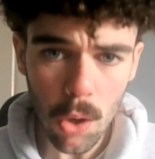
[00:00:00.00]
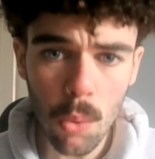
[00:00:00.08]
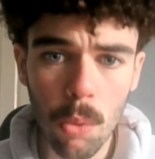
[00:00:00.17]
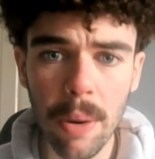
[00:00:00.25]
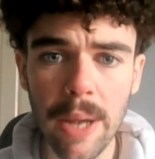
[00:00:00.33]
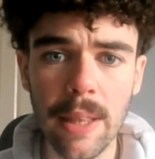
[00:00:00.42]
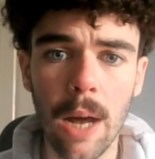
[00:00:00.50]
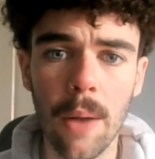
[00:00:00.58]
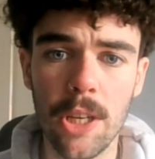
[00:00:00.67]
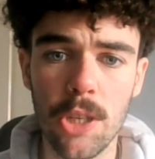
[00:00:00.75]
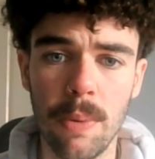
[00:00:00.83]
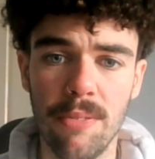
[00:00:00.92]
We'll break down
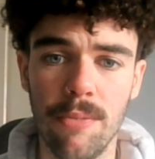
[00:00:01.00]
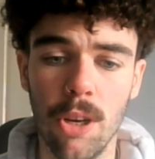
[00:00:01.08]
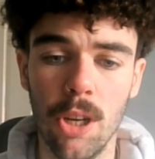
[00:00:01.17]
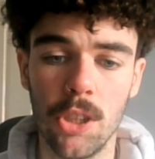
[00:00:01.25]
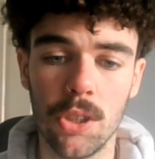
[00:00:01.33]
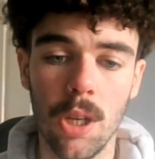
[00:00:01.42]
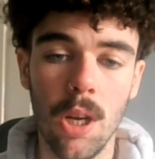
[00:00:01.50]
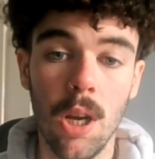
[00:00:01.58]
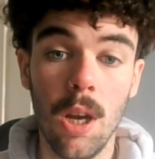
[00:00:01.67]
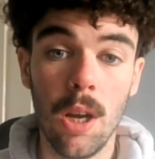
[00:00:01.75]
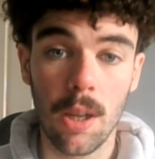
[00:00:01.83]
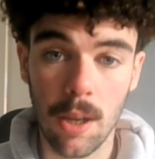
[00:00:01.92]
this bit first.
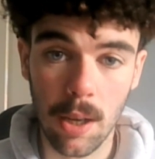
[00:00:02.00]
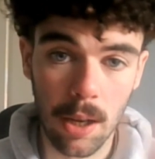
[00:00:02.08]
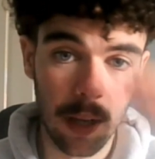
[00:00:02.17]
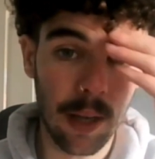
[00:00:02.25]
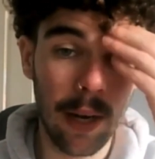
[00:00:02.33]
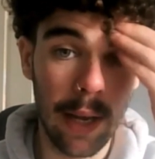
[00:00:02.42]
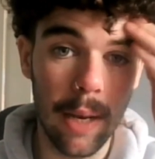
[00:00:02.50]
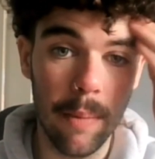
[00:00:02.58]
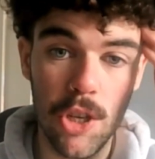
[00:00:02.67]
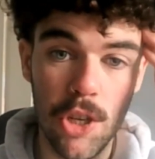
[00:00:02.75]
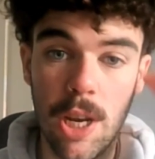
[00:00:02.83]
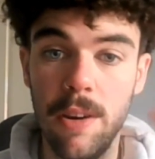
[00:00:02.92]
Clear that
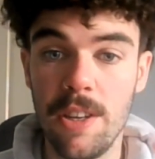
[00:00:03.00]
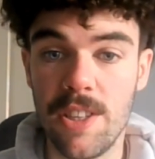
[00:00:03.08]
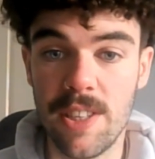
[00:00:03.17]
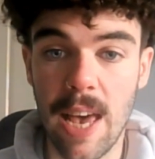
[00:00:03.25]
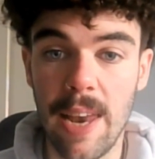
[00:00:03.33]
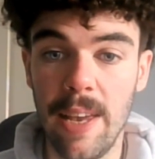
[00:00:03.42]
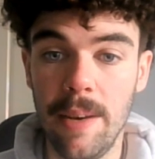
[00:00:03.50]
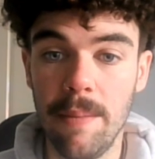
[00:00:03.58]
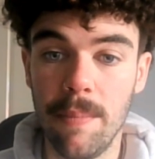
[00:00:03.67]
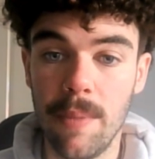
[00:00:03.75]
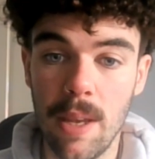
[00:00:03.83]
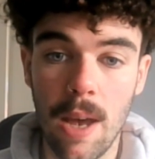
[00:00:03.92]
Moshiri's
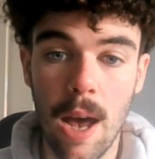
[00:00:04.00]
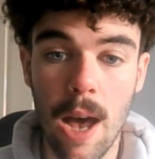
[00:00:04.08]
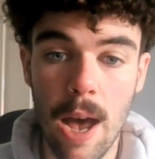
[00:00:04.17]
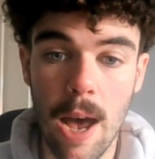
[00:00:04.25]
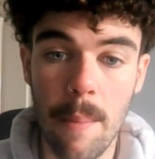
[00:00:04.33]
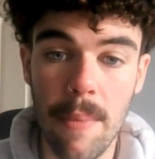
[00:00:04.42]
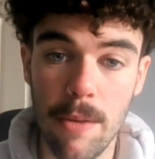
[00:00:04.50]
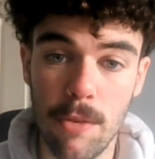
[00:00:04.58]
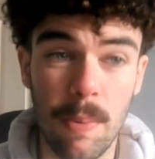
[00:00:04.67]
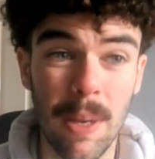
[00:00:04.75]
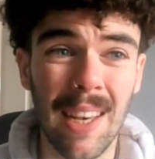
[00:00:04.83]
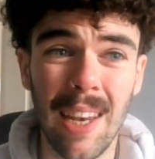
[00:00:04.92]
selling. It's
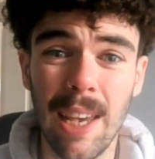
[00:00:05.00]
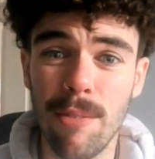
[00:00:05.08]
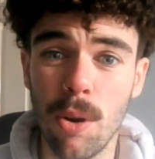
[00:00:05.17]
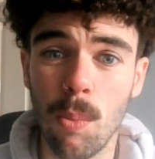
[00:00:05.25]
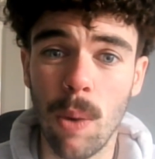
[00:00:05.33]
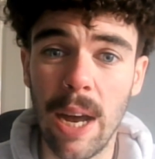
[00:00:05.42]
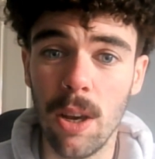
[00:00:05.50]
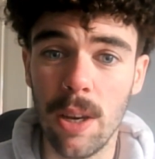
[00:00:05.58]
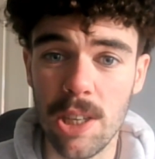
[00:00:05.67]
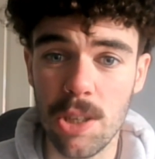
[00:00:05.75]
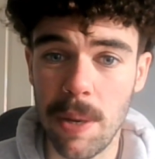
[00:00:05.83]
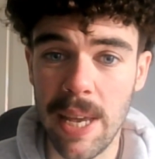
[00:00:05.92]
been clear for a while,
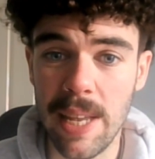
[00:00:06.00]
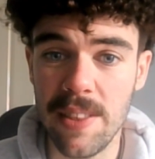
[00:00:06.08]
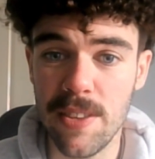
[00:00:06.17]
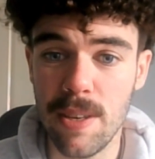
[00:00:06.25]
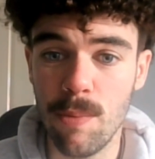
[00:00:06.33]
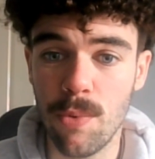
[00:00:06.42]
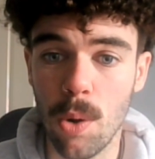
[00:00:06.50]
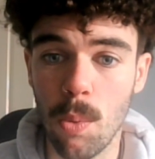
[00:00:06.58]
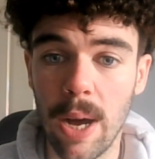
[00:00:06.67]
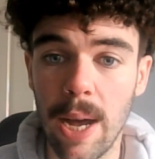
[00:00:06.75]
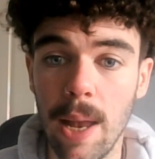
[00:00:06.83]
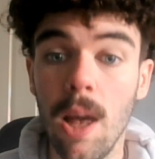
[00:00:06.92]
he's been hinting for a
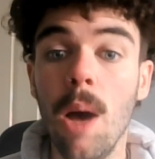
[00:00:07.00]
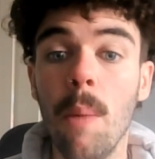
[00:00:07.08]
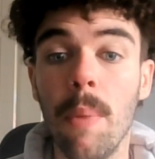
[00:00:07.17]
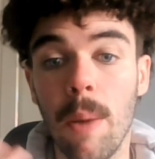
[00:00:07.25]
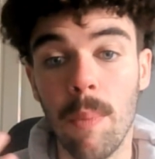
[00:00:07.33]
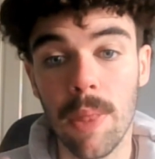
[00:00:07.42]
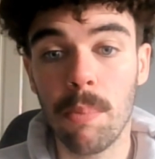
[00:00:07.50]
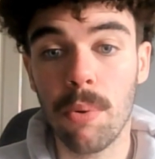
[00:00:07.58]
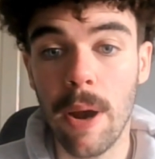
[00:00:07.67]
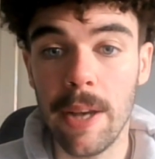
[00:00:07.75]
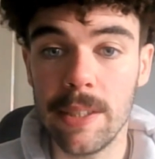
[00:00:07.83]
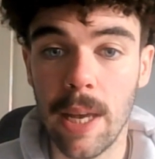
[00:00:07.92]
while, but then when the
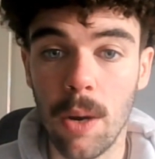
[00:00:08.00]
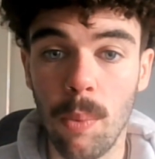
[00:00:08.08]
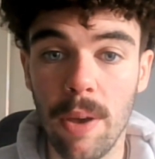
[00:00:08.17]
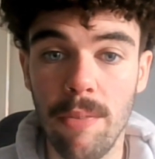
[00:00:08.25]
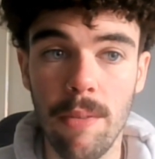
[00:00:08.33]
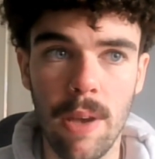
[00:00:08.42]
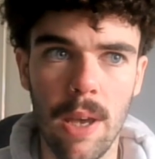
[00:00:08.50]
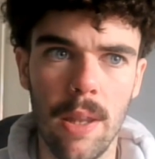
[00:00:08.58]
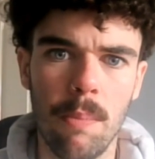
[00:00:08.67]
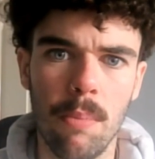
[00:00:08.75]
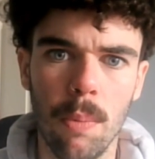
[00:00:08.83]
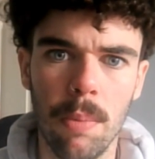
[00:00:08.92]
press get a whiff of it and
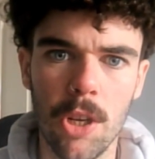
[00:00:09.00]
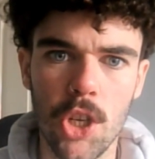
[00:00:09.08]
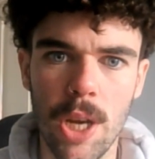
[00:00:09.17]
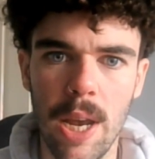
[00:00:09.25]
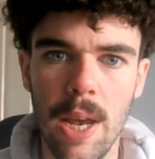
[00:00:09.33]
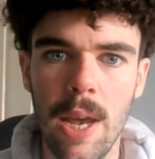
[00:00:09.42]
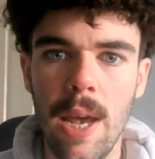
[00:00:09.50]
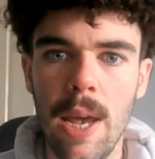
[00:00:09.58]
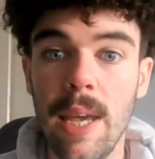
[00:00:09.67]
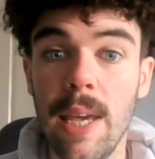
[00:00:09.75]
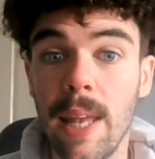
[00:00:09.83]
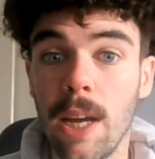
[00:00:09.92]
they publish it,
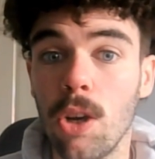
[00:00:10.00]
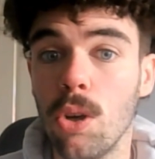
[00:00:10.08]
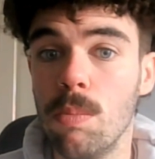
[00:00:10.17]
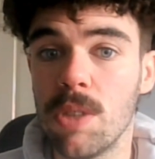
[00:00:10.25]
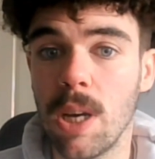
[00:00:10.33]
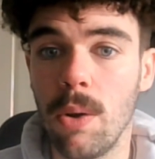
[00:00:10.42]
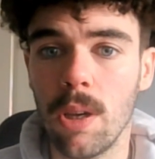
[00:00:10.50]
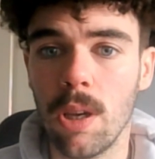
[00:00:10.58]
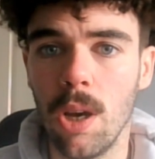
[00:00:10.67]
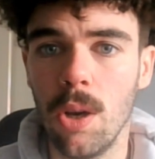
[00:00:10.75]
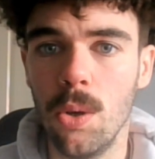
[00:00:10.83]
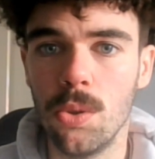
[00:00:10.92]
he then comes out and
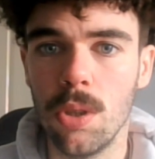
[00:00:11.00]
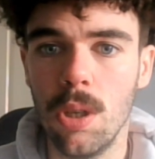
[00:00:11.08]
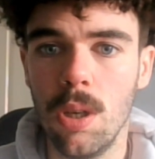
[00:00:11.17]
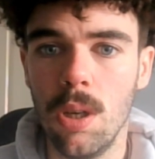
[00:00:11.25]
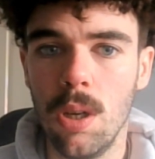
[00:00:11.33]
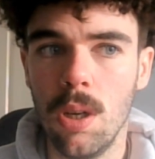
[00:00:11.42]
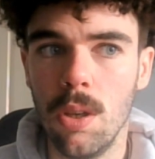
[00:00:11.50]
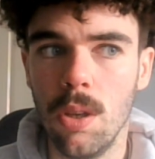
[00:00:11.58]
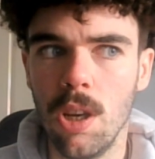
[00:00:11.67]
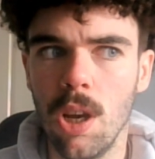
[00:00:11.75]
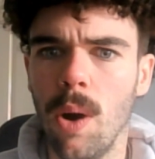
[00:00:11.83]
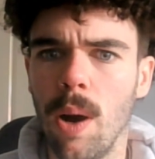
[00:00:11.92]
goes,
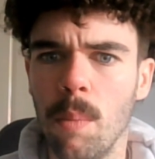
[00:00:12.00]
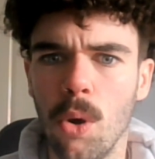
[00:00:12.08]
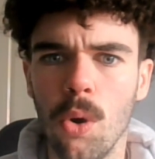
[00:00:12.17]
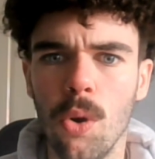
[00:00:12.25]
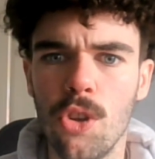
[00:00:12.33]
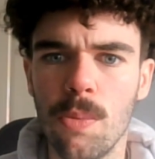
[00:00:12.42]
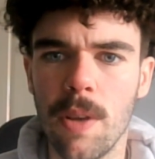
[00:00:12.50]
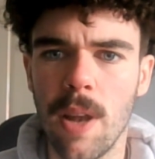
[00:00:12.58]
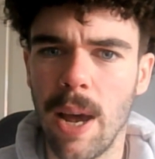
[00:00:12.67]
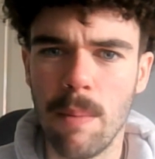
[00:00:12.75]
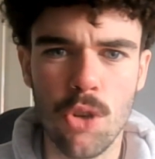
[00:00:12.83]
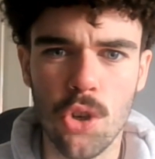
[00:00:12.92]
no,
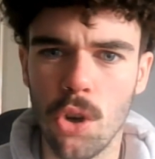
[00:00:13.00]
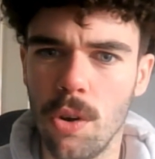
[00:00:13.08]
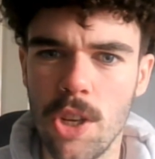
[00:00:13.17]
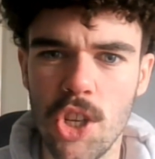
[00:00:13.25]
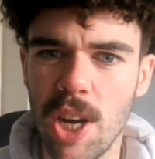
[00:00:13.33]
I'm sure in